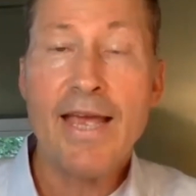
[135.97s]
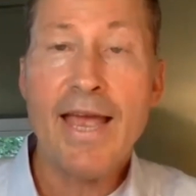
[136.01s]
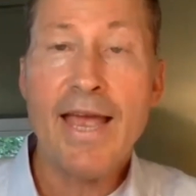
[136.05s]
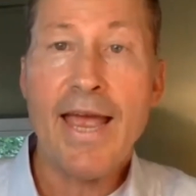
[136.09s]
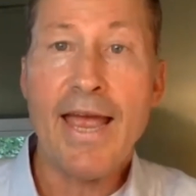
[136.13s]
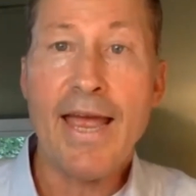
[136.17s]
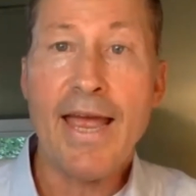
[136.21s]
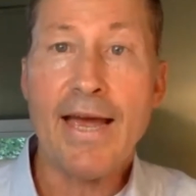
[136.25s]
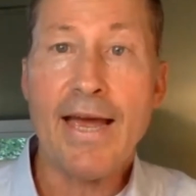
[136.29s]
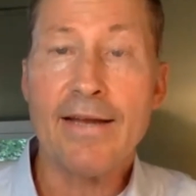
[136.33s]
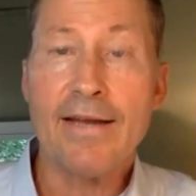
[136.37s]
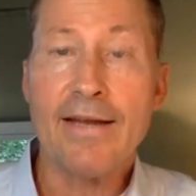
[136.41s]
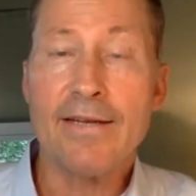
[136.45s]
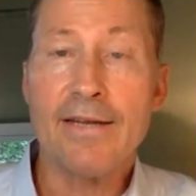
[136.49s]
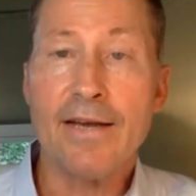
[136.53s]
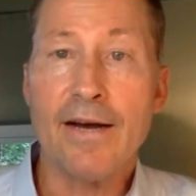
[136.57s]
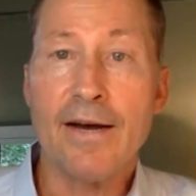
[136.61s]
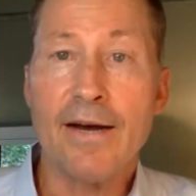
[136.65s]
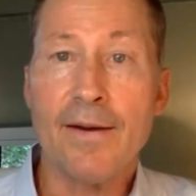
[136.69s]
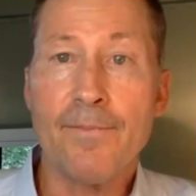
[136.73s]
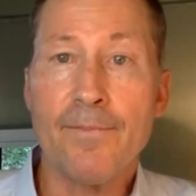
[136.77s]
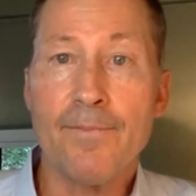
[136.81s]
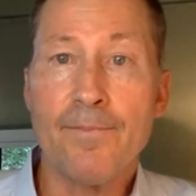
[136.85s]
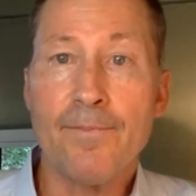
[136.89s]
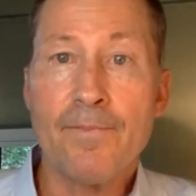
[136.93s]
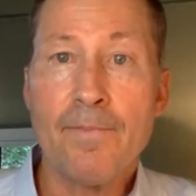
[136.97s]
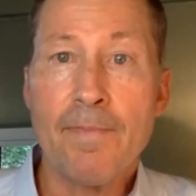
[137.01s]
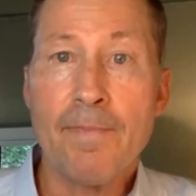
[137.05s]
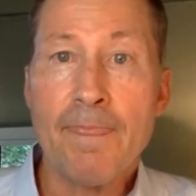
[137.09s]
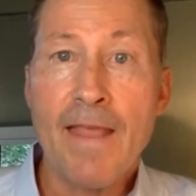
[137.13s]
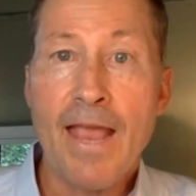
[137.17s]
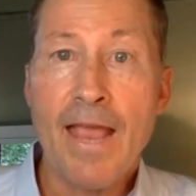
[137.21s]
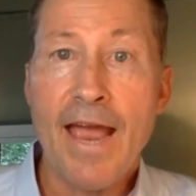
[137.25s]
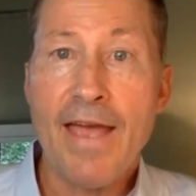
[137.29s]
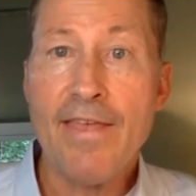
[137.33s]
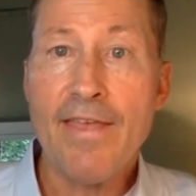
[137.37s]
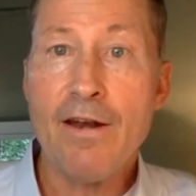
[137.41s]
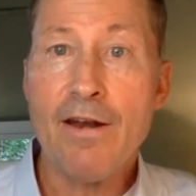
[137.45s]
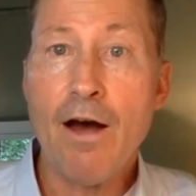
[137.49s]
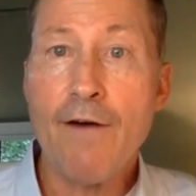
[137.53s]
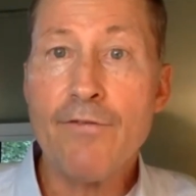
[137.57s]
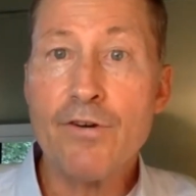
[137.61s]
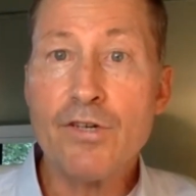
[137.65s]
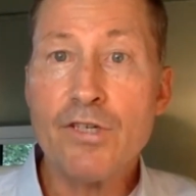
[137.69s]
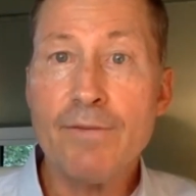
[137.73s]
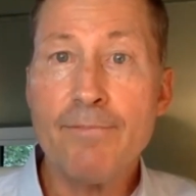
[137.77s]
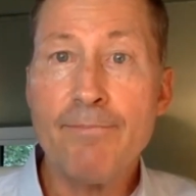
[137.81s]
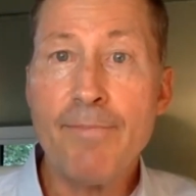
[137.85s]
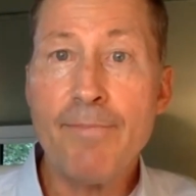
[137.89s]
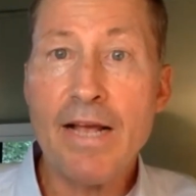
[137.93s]
And then offer
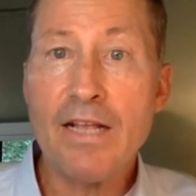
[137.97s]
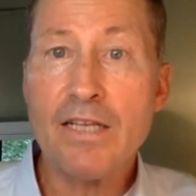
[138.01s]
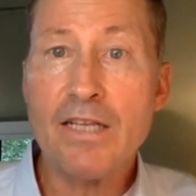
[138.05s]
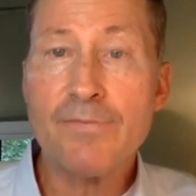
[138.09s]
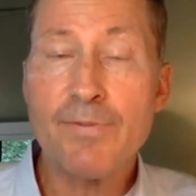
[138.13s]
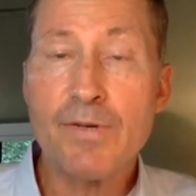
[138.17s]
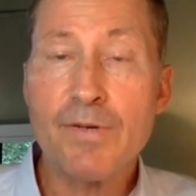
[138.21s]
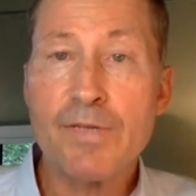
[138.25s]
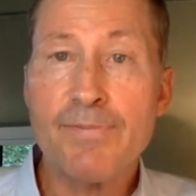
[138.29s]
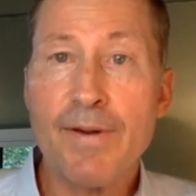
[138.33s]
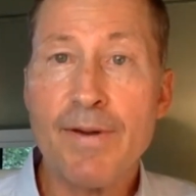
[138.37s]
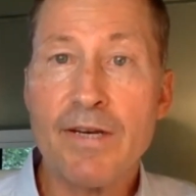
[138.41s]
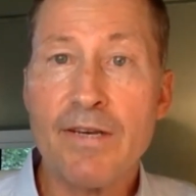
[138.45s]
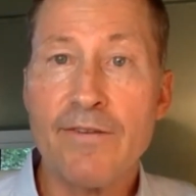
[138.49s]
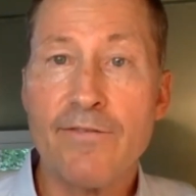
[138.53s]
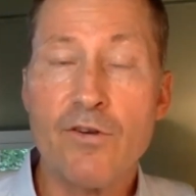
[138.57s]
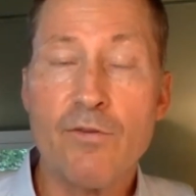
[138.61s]
some balanced perspective.